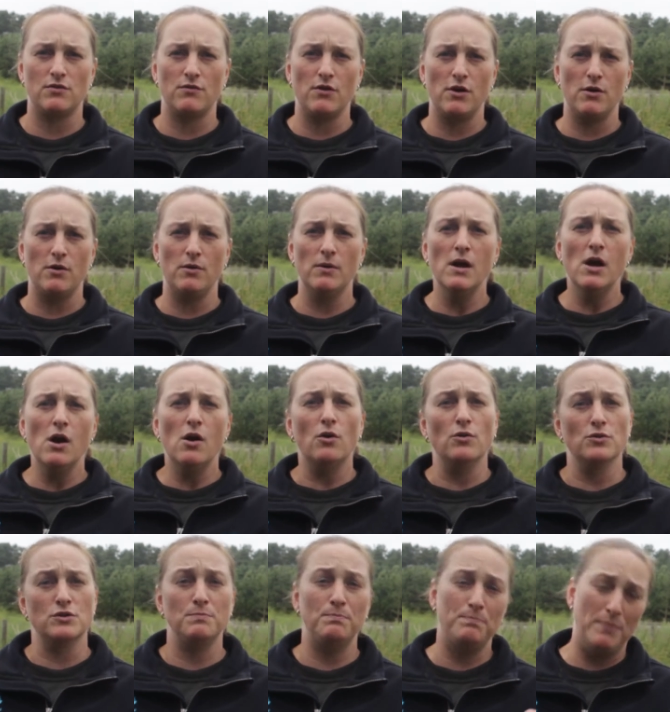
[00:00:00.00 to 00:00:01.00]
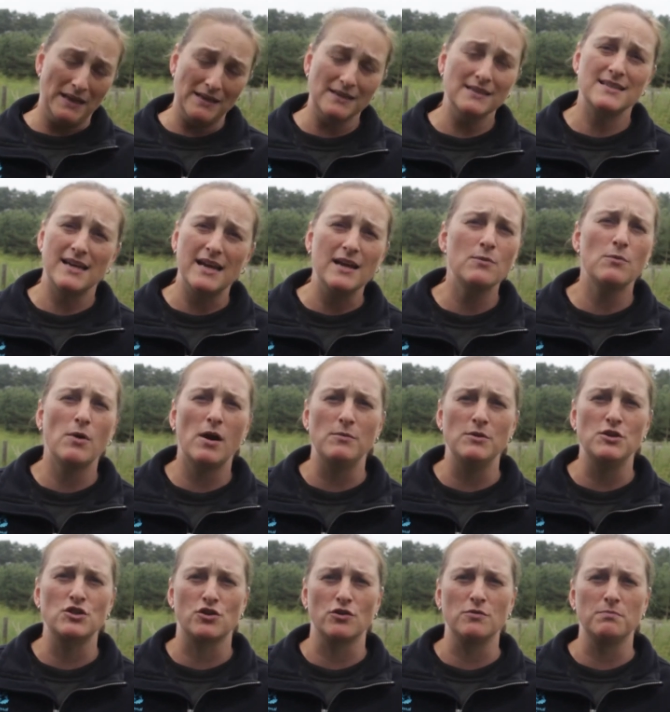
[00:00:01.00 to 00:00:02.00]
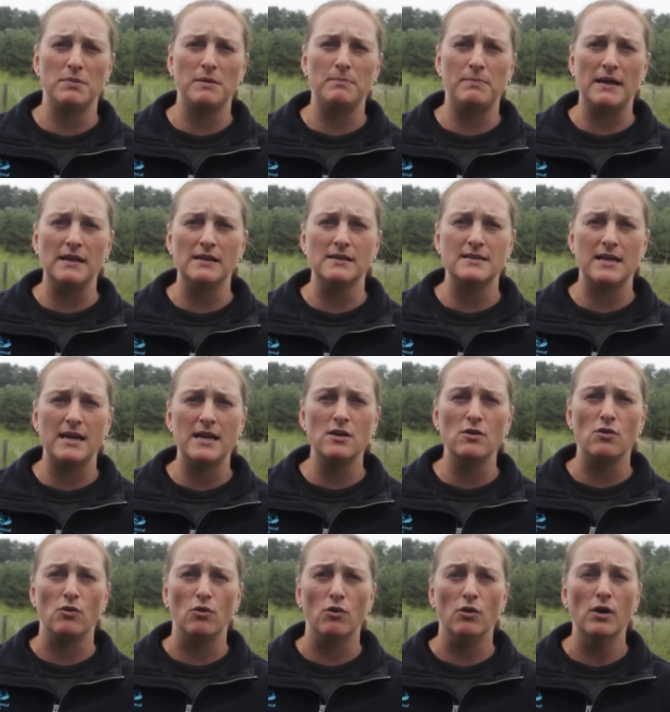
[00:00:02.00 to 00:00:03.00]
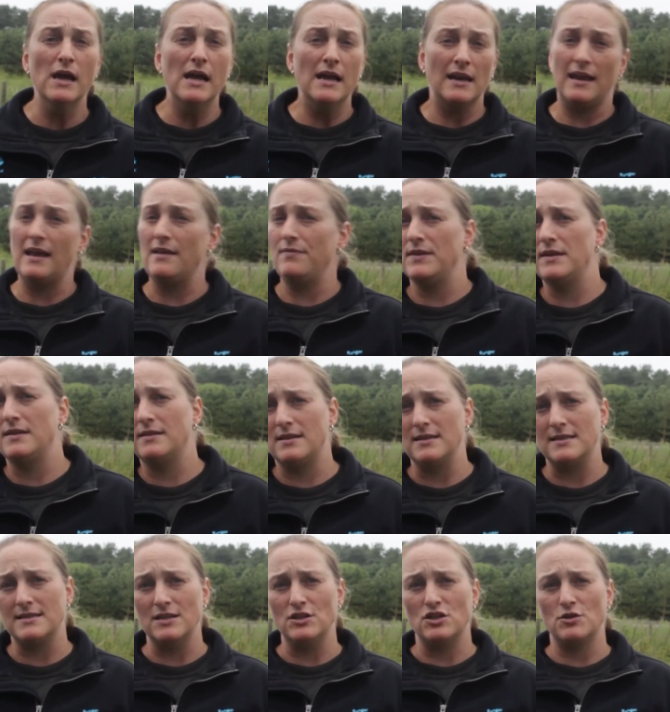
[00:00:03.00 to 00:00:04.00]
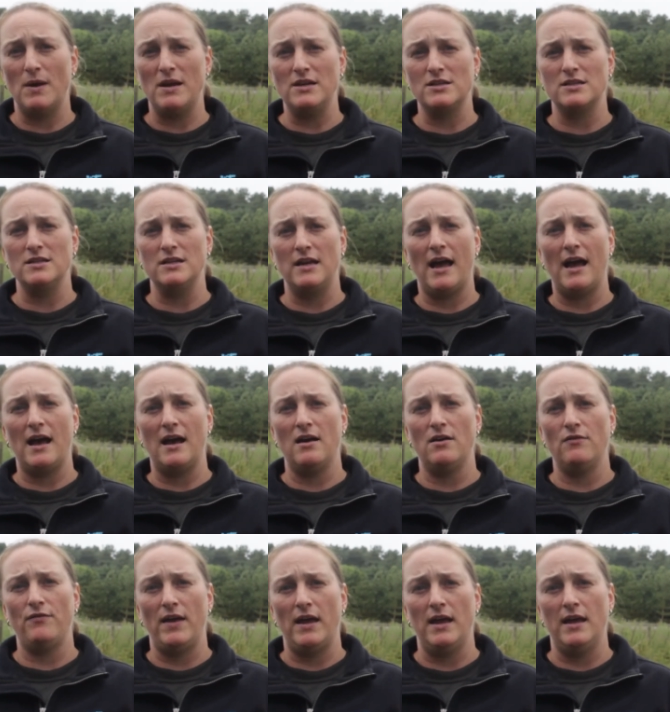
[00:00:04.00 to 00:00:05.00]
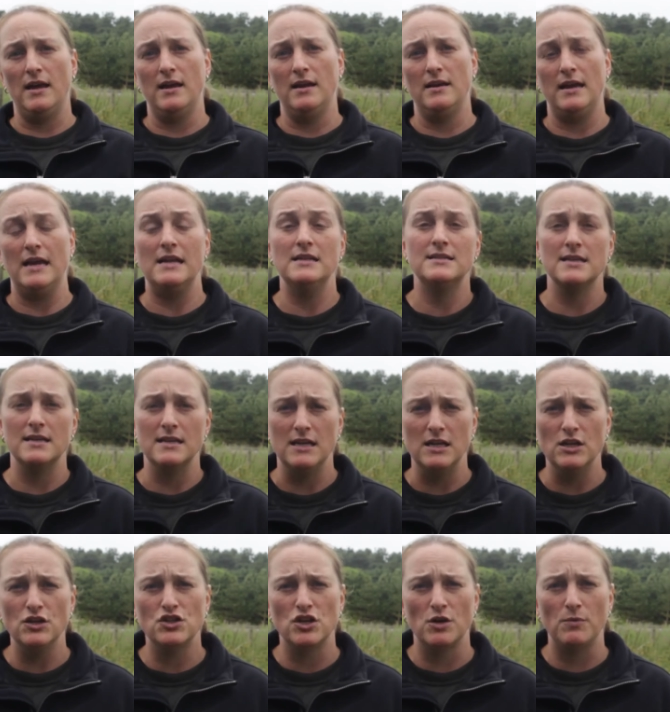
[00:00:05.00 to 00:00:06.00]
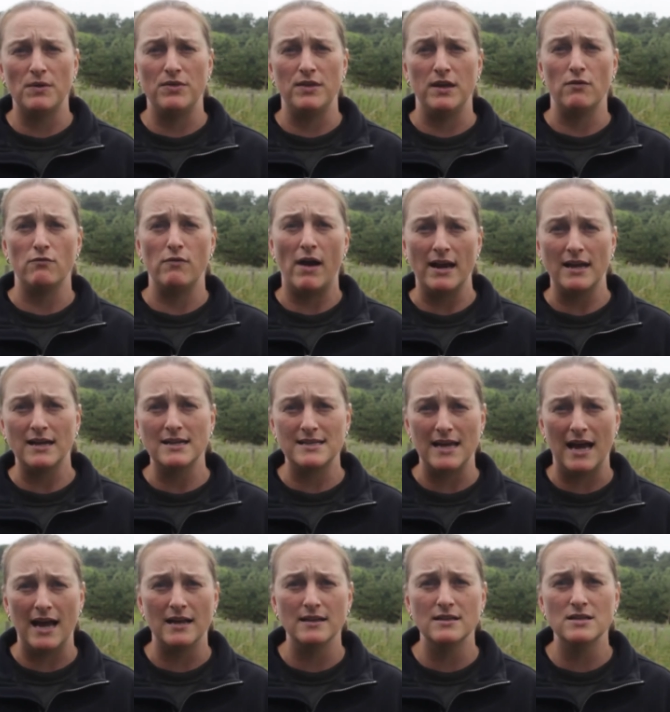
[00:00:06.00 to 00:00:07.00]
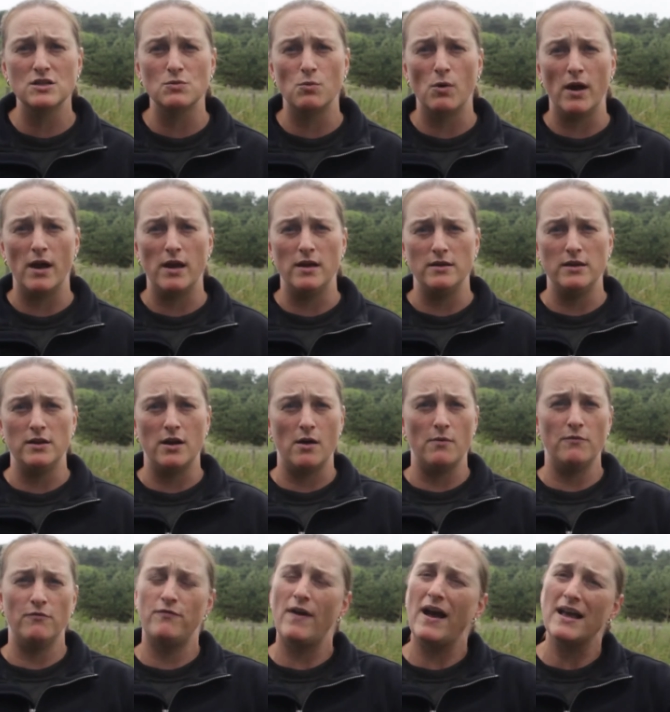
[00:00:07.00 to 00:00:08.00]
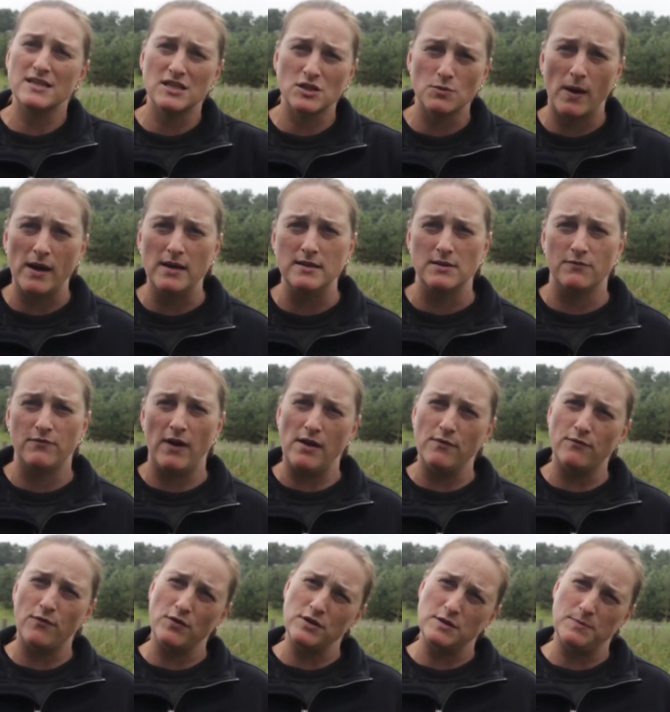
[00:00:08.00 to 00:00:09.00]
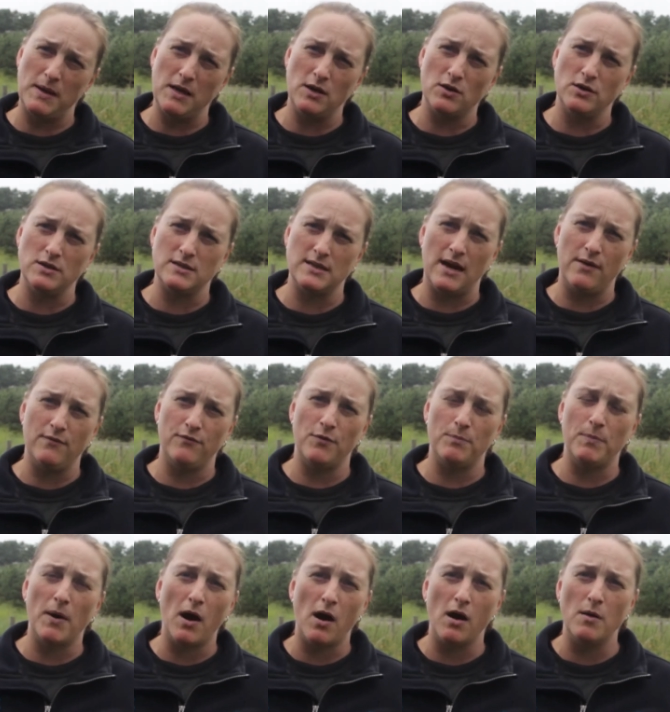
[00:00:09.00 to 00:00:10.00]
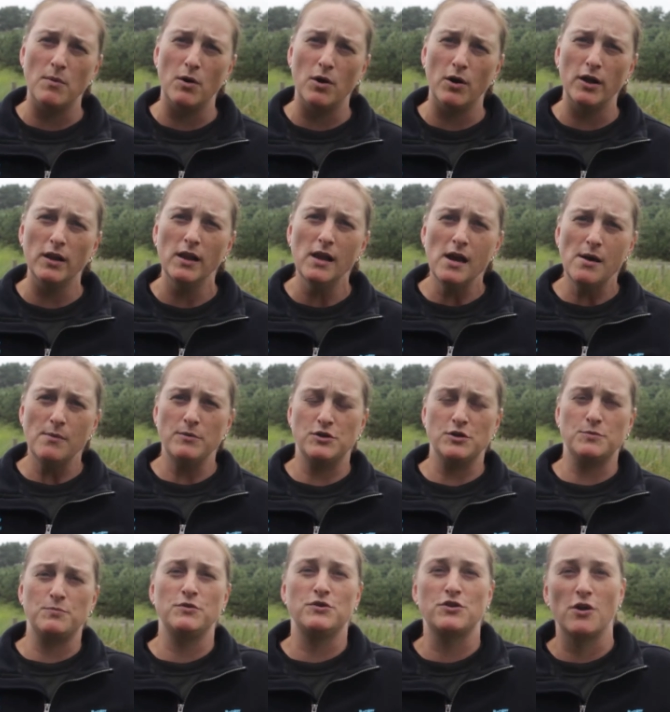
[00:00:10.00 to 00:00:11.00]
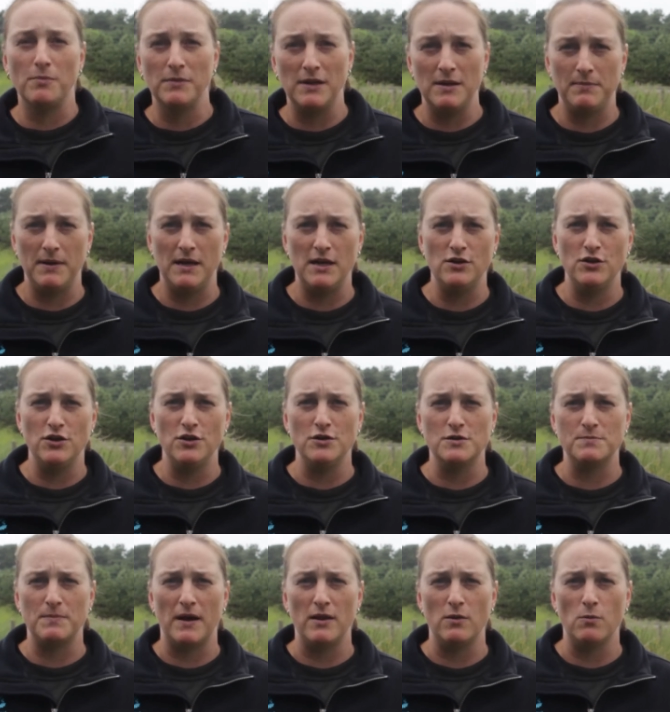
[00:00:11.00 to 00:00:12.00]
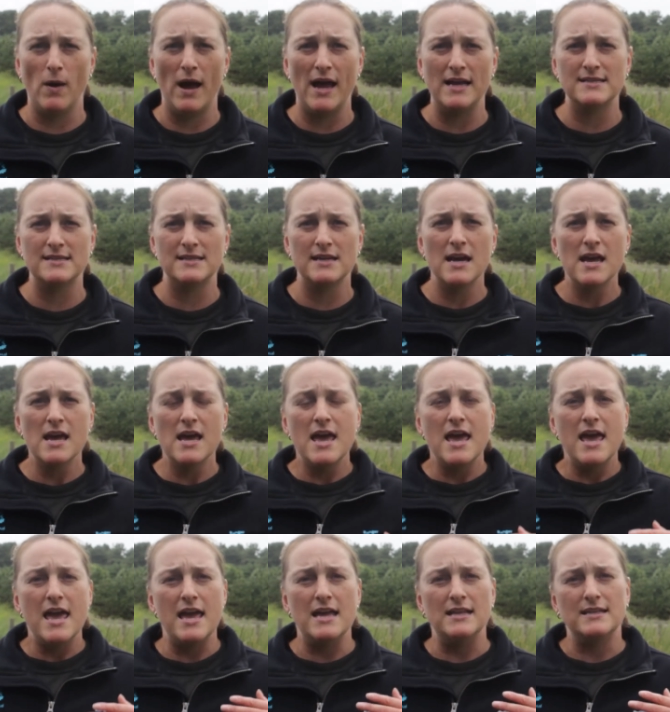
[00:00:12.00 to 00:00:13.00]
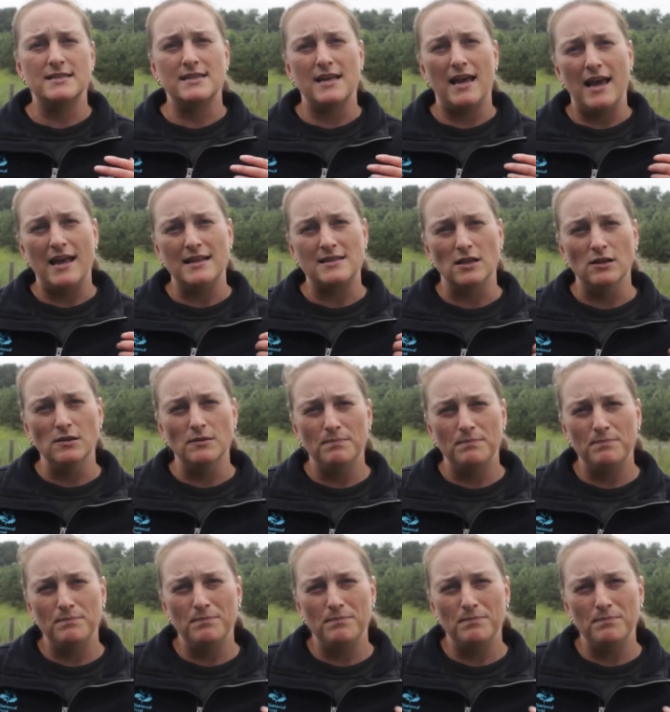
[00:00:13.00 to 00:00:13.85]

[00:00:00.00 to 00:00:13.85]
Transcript: through us building where we shouldn't be building, or like the situation you have in Indonesia with the orangutans, where, you know, vast swathes of rainforest being cut down for palm oil, which is predominantly being used by the West. It's a